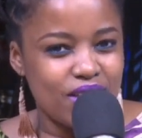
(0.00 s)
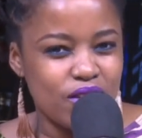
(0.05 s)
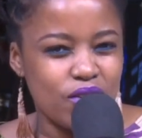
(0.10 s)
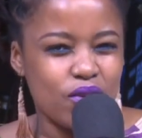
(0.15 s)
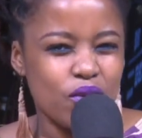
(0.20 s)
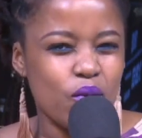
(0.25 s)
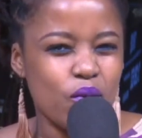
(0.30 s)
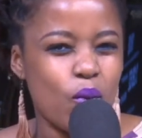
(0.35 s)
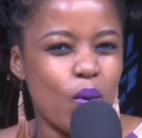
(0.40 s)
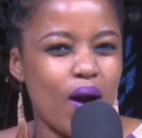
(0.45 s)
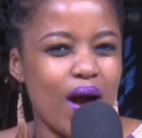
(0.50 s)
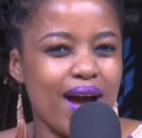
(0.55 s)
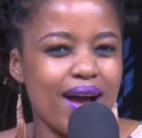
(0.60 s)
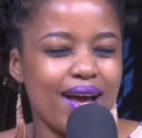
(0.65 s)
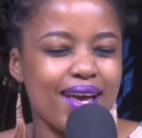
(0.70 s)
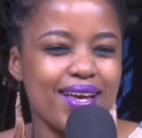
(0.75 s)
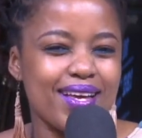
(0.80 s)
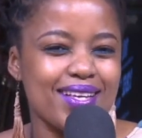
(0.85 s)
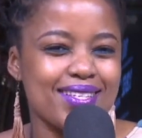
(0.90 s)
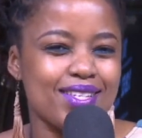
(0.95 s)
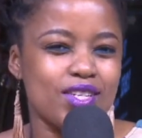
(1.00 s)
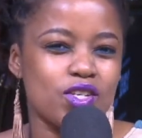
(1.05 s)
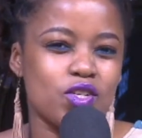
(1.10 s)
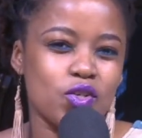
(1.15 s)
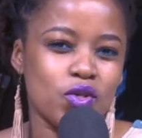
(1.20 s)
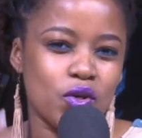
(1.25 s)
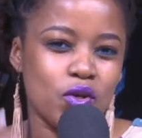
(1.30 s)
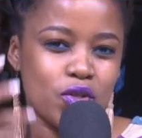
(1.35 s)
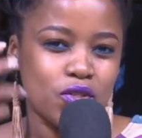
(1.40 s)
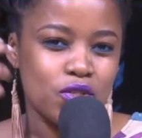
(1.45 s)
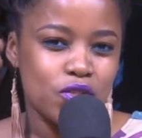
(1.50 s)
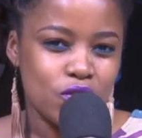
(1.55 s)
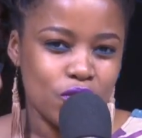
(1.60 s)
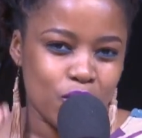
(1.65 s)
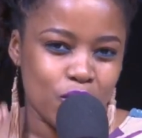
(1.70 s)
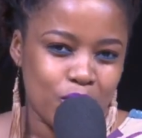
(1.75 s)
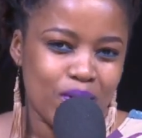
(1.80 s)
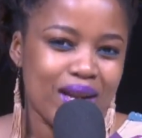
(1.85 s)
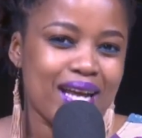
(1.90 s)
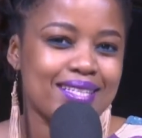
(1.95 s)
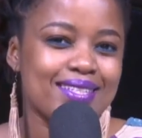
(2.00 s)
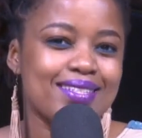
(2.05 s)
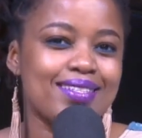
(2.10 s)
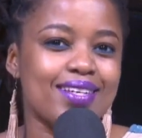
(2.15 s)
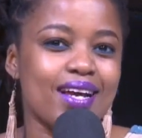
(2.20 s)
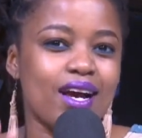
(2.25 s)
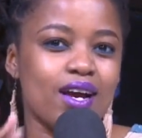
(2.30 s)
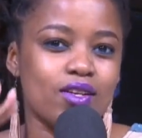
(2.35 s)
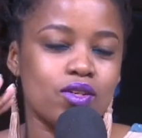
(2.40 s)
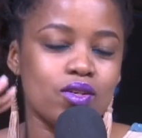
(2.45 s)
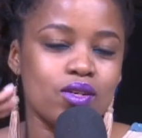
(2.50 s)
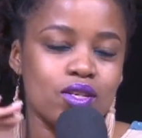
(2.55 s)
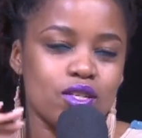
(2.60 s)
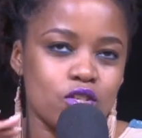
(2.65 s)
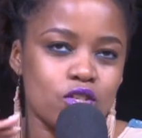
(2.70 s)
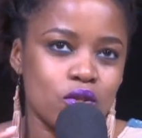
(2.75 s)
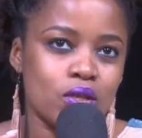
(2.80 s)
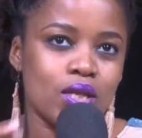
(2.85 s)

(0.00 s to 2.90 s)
Why is it not, plaited down so